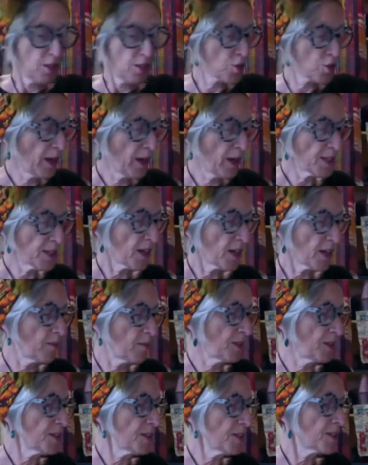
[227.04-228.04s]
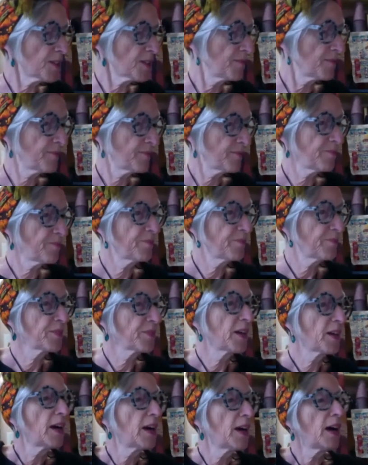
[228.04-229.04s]
So my diamond,
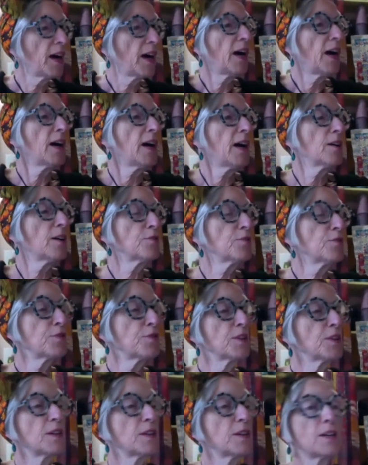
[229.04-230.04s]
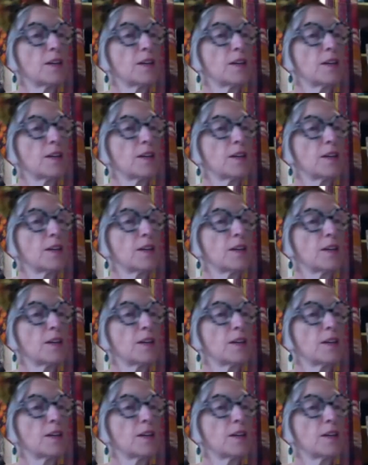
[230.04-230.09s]
I have